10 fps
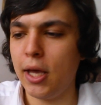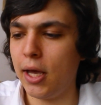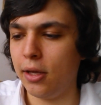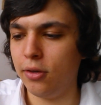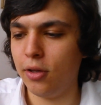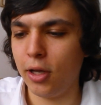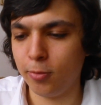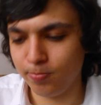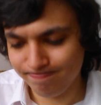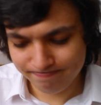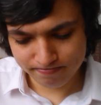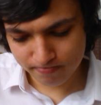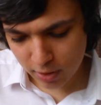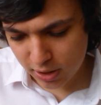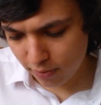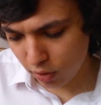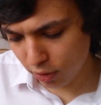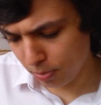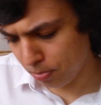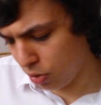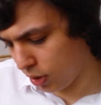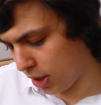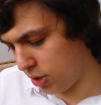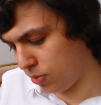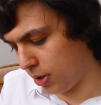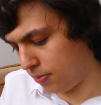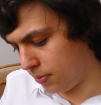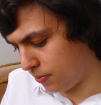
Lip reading: And let's have a look at the book in this one.